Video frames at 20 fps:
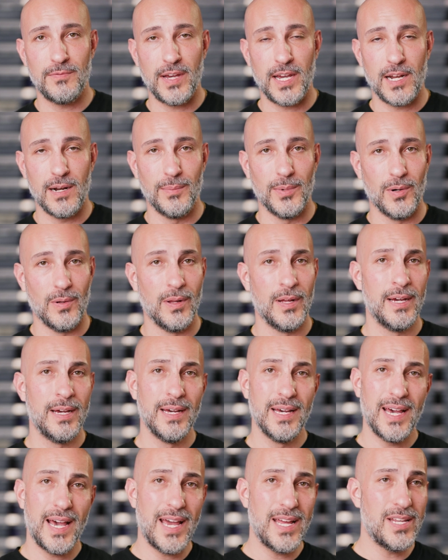animal,
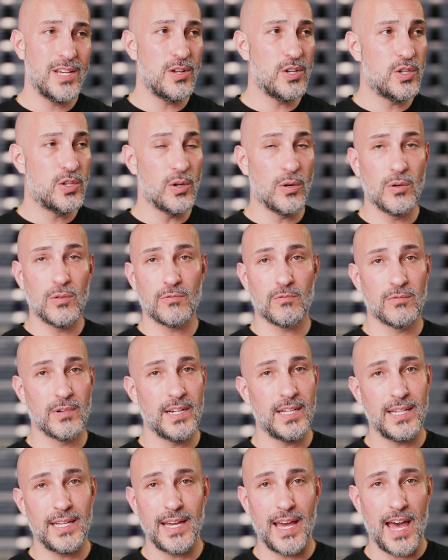and you don't
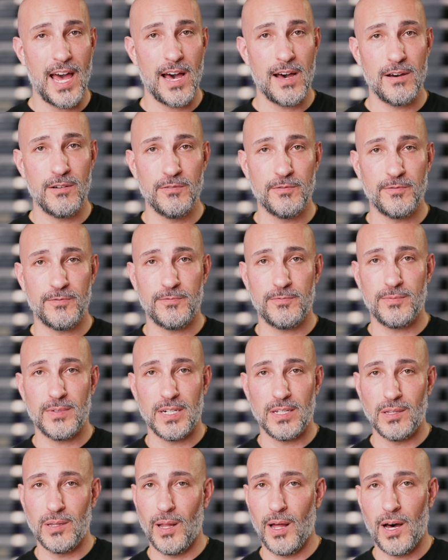really have a
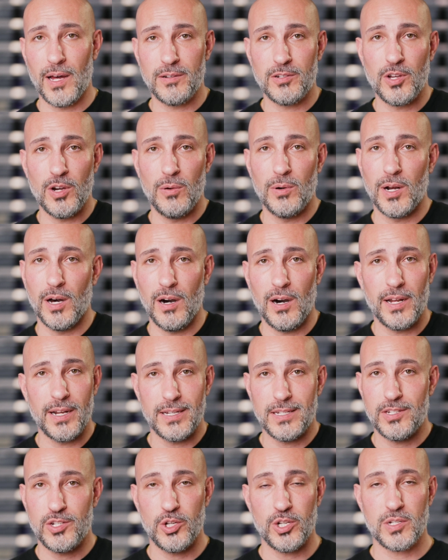lot going on.
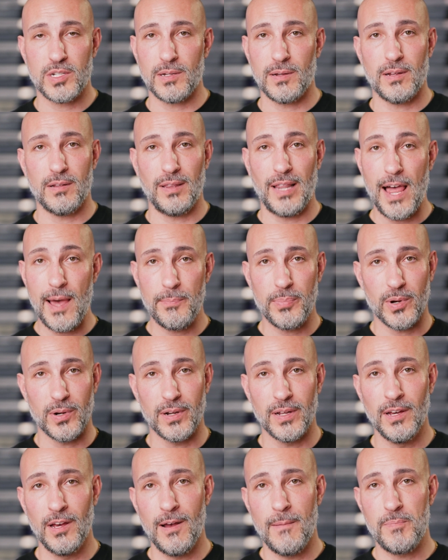It's just a leopard,
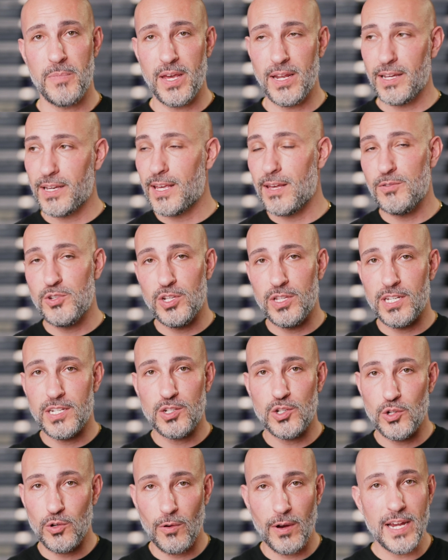and it gives you this
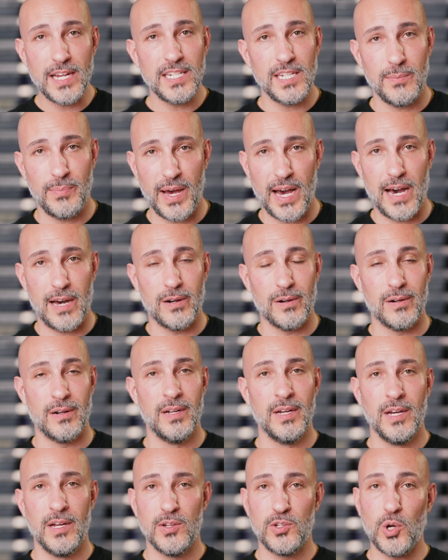crazy pattern,
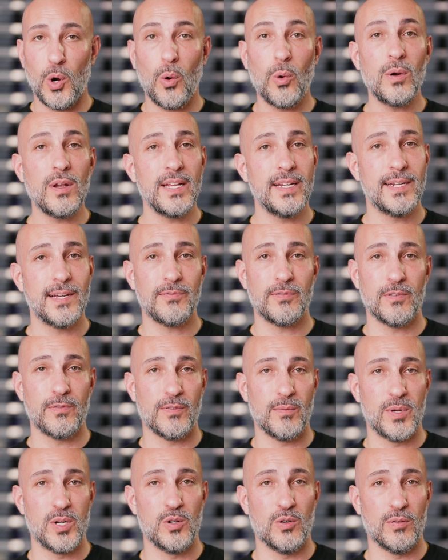totally different
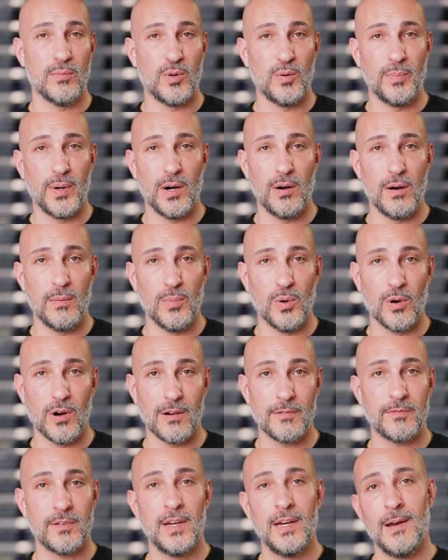from a normal boa
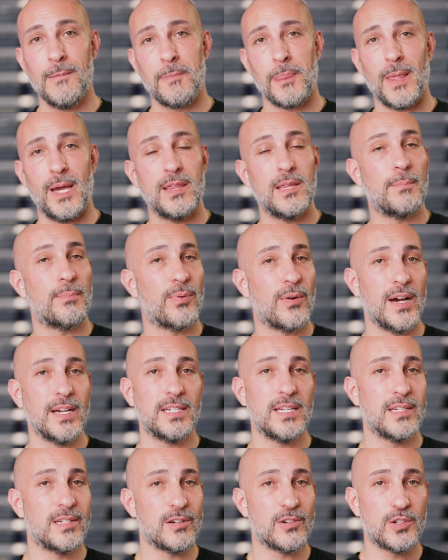morph, and the
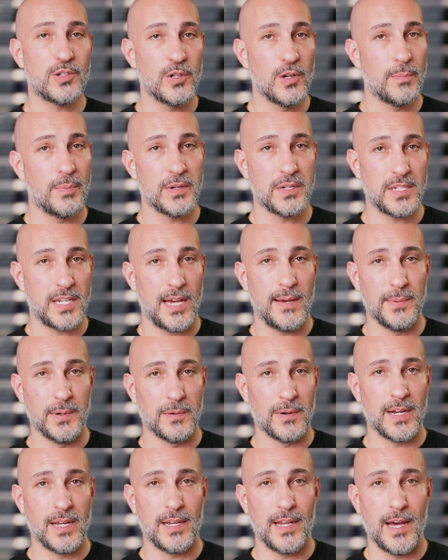prices are super stable
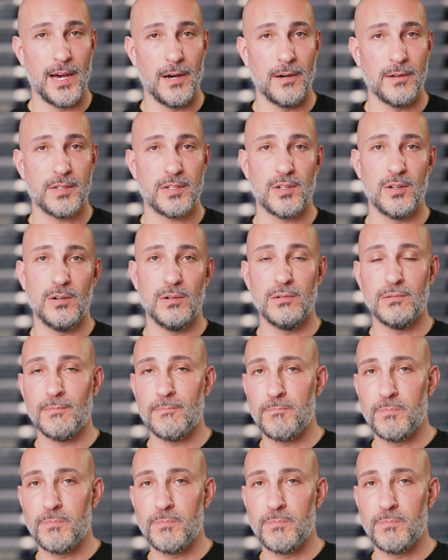right now. So